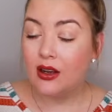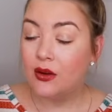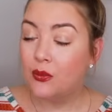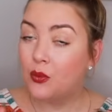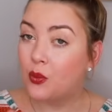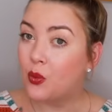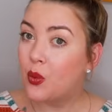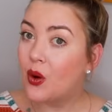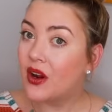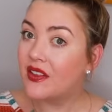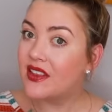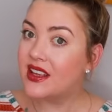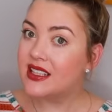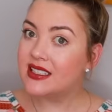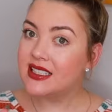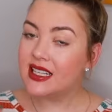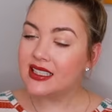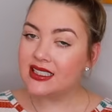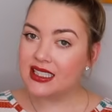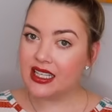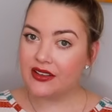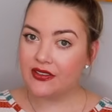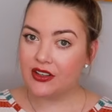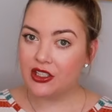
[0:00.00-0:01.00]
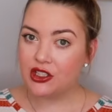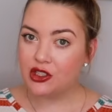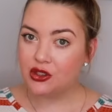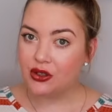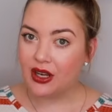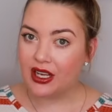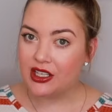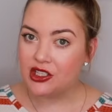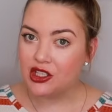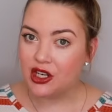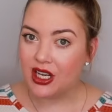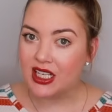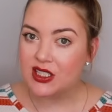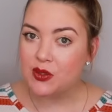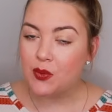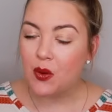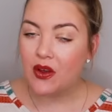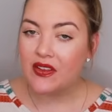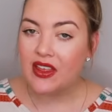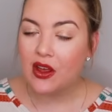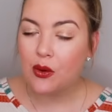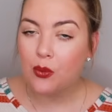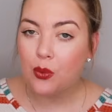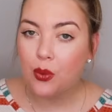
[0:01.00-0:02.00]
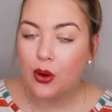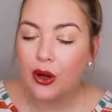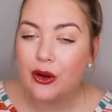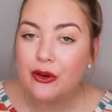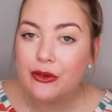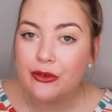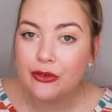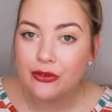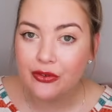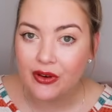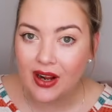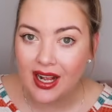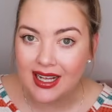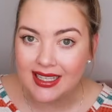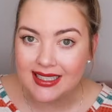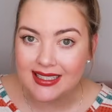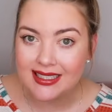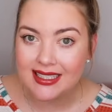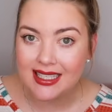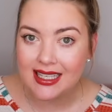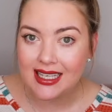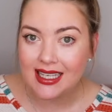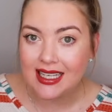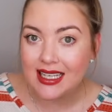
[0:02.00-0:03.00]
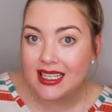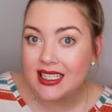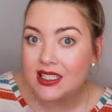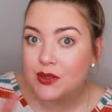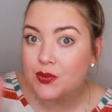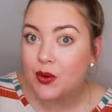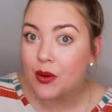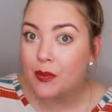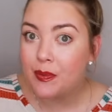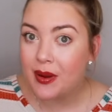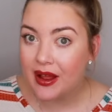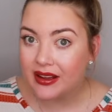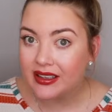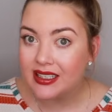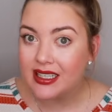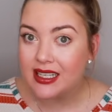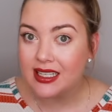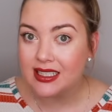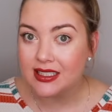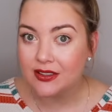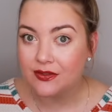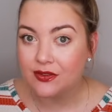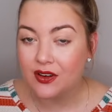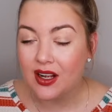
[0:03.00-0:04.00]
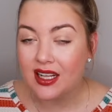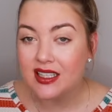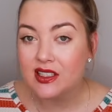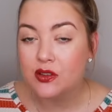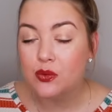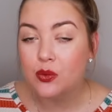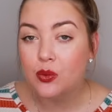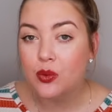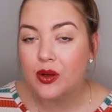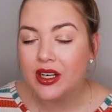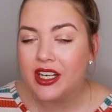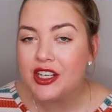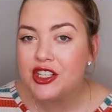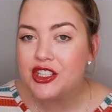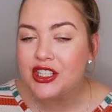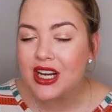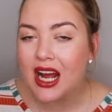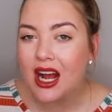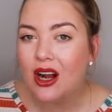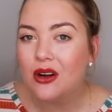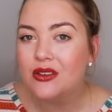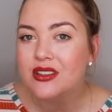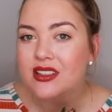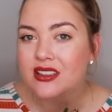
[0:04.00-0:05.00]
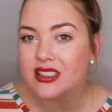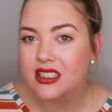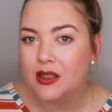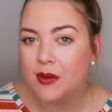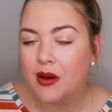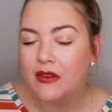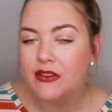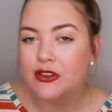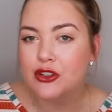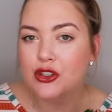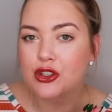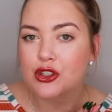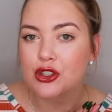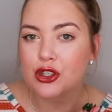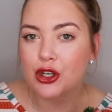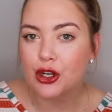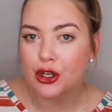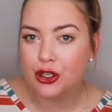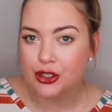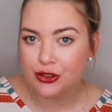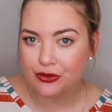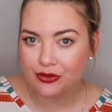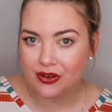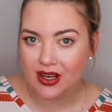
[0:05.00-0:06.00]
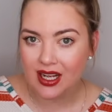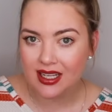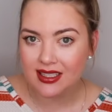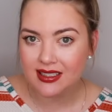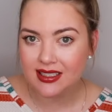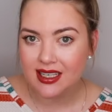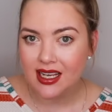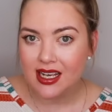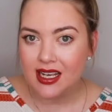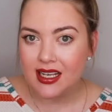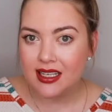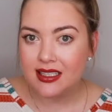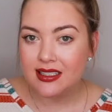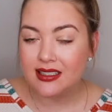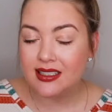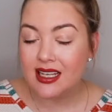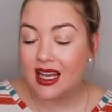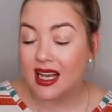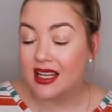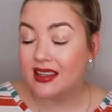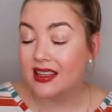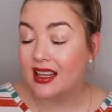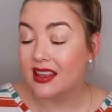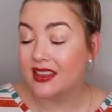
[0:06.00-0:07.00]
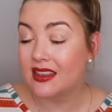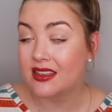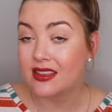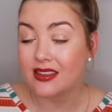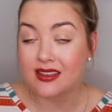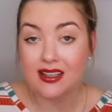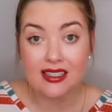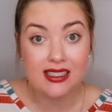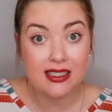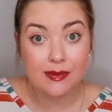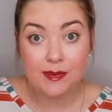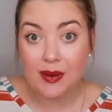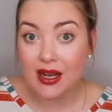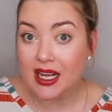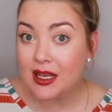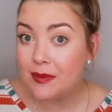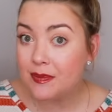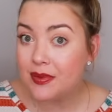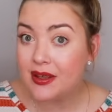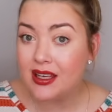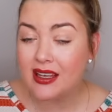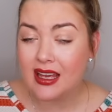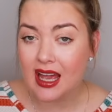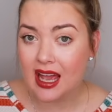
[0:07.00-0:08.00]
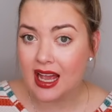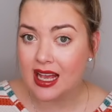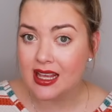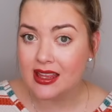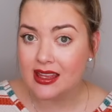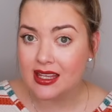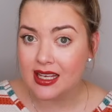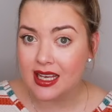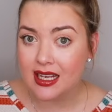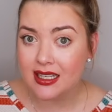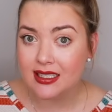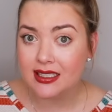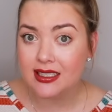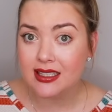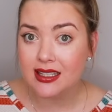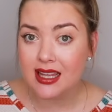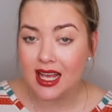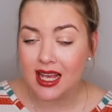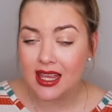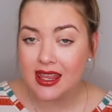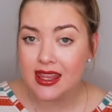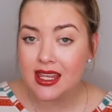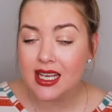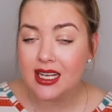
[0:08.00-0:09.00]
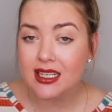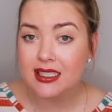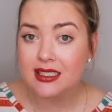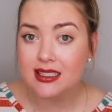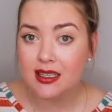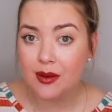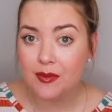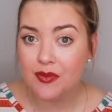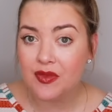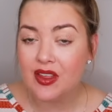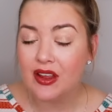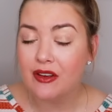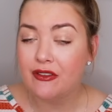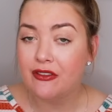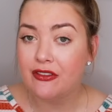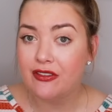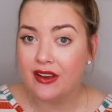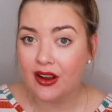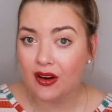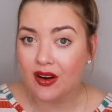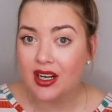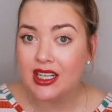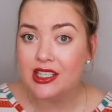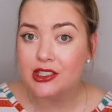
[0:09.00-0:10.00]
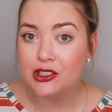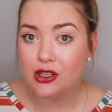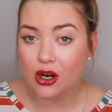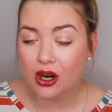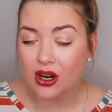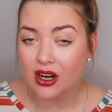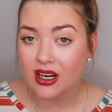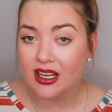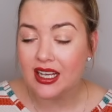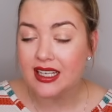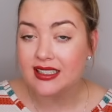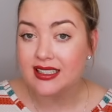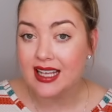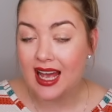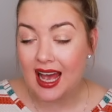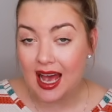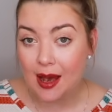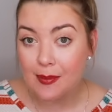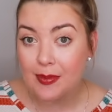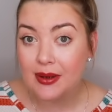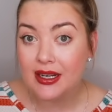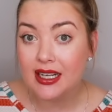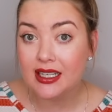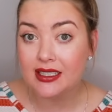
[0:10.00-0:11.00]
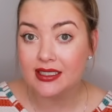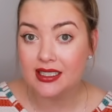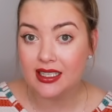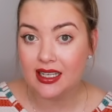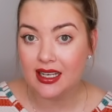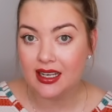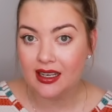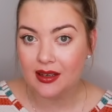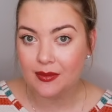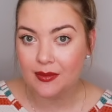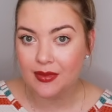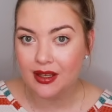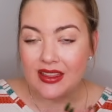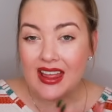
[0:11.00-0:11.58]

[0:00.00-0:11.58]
Where this gets even stranger is while they weren't friends, Ian's rebellious friends reached out to some of his church friends saying that despite being atheists, they think something very dark is happening to him.